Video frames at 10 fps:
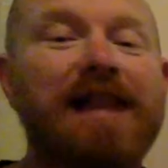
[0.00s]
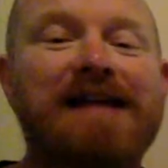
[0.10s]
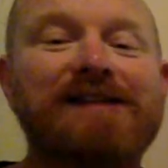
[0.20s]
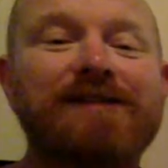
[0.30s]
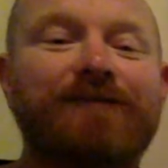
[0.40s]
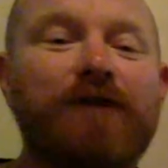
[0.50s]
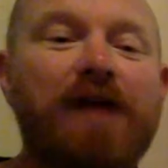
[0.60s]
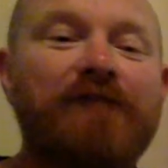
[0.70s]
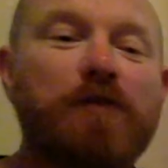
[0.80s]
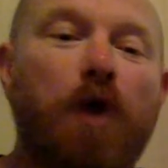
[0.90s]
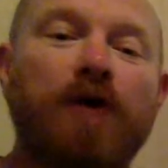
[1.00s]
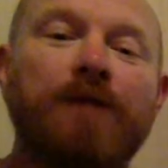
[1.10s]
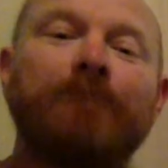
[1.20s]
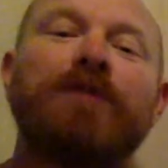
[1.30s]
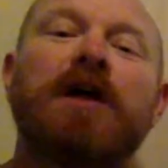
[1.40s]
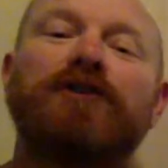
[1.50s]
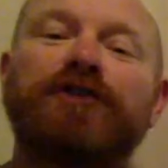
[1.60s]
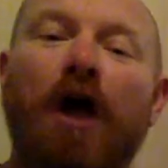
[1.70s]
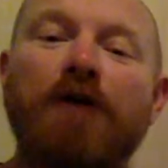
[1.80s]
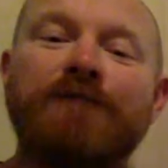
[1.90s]
lesson for everyone.
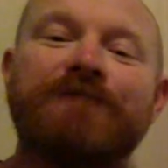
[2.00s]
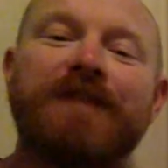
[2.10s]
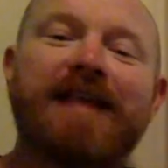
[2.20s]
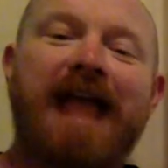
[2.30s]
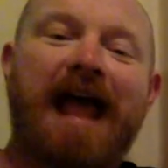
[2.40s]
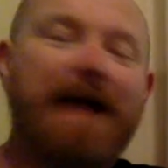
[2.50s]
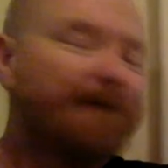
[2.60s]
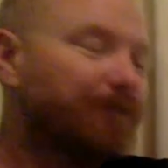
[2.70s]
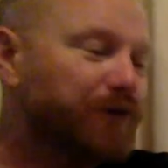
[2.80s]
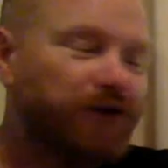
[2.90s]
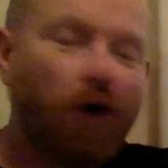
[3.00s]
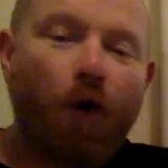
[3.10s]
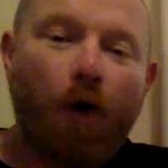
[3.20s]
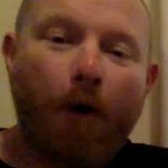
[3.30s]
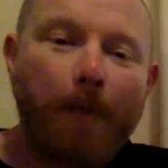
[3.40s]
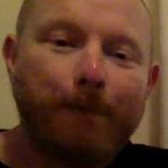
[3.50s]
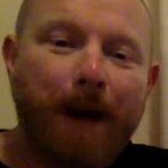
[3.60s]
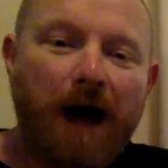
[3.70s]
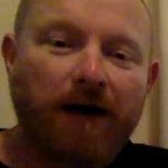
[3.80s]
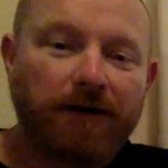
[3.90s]
Don't forget your
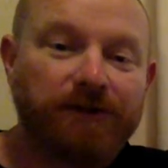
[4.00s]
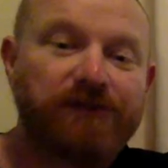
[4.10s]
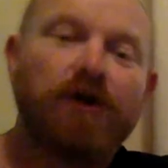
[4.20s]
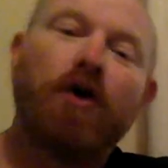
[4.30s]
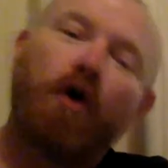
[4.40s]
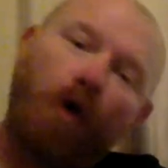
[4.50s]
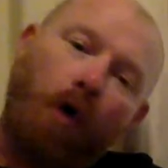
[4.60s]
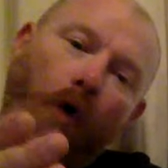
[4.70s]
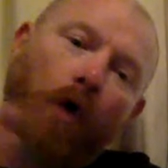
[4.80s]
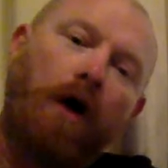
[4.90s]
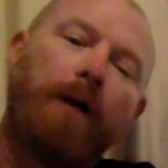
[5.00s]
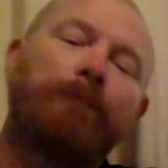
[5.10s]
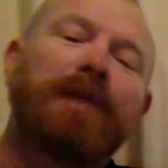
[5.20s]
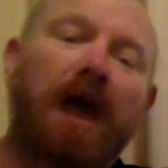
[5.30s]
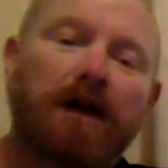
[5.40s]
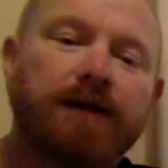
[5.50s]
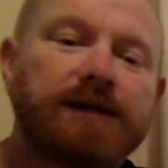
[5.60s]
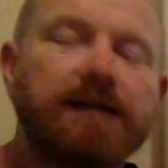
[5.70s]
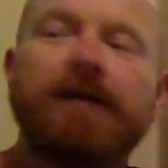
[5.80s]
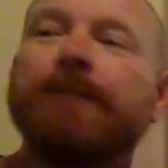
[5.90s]
bungs or
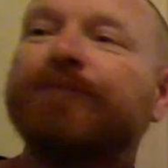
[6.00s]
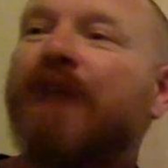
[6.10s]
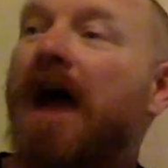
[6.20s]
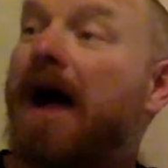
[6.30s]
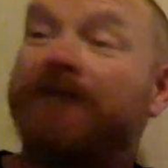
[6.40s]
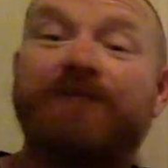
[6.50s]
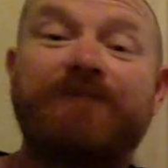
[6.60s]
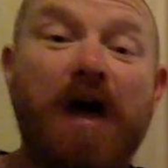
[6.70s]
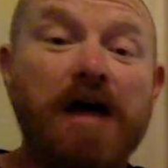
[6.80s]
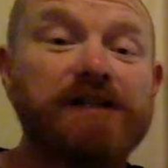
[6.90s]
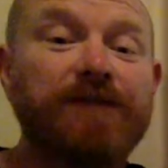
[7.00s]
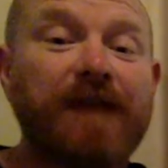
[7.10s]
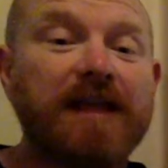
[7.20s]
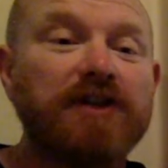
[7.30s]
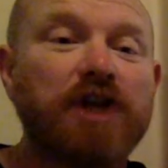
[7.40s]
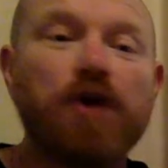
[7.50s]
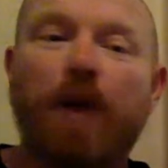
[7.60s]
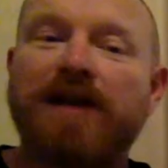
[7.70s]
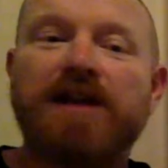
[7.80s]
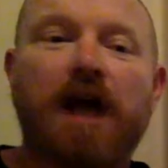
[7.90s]
plugs. First thing you do
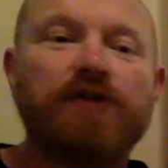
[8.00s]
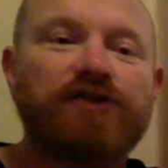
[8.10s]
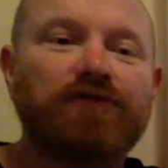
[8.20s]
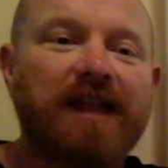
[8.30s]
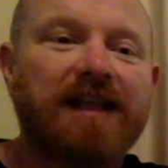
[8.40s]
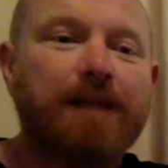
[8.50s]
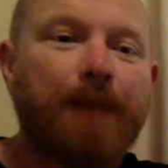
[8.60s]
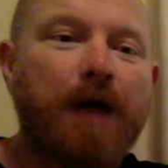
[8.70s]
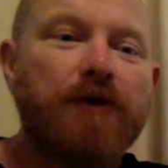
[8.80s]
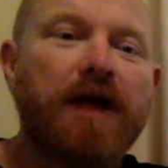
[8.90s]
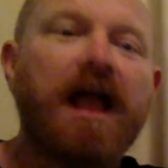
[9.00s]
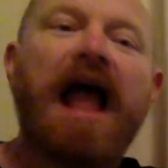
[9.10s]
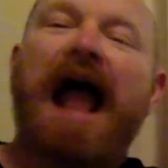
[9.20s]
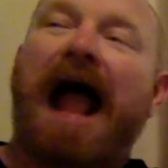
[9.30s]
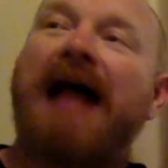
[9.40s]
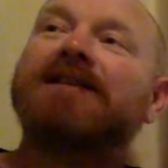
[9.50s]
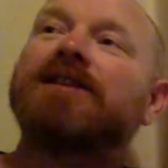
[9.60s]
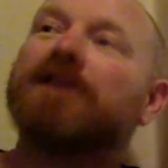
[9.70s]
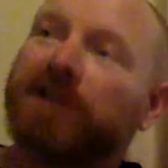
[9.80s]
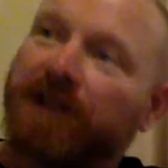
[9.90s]
when you go to rig your boat, and
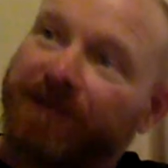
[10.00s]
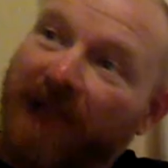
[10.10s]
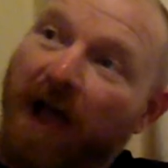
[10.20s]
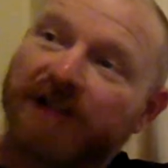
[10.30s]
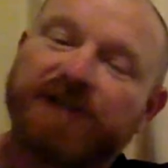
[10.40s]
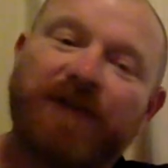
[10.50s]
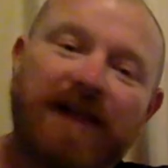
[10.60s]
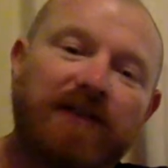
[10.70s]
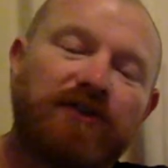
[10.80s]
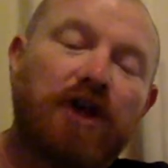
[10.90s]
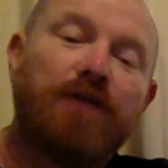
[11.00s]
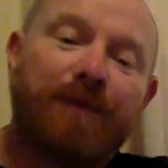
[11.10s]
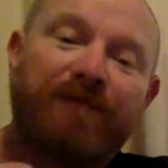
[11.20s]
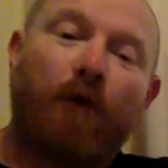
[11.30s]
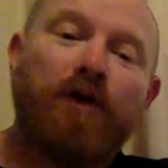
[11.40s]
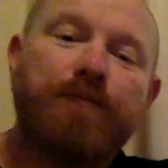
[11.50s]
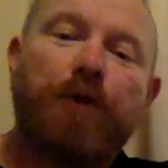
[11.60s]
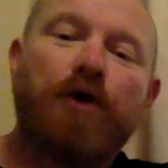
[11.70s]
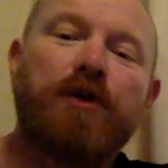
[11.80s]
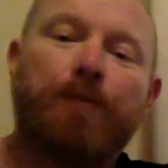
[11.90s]
the last thing you do before you
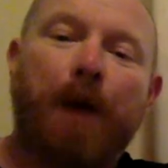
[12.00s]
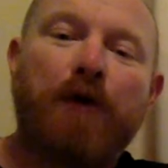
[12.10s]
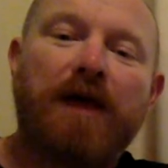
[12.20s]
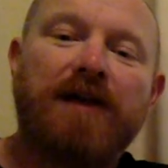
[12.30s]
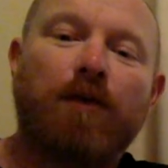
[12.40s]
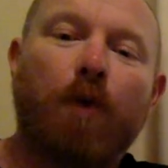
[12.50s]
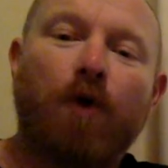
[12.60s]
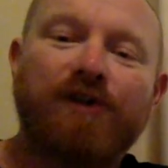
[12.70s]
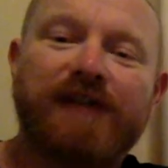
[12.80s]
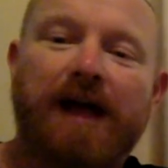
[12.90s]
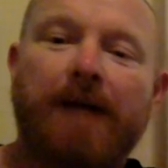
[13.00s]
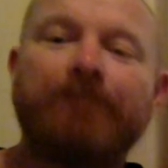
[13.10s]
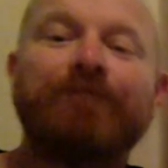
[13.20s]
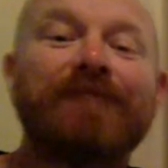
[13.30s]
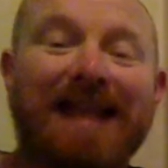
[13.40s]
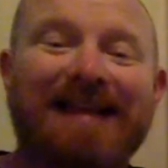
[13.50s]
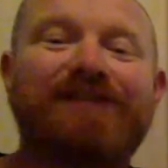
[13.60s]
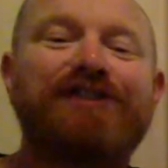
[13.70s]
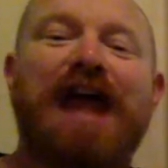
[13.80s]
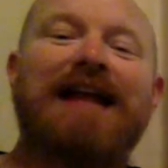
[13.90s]
put your boat in the water,
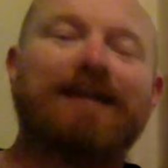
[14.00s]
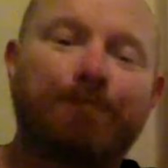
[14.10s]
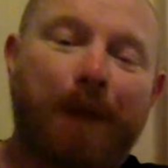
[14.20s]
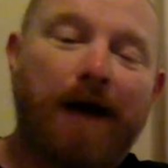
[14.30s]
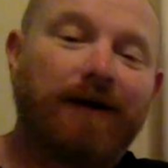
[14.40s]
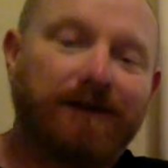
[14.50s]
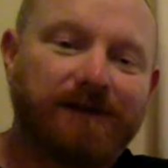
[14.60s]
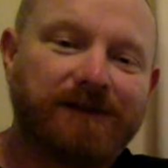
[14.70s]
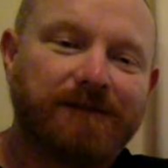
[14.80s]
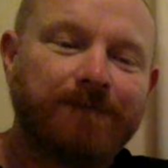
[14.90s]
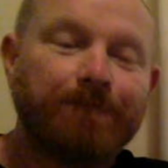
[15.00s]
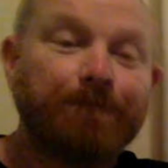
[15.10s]
is check the bungs.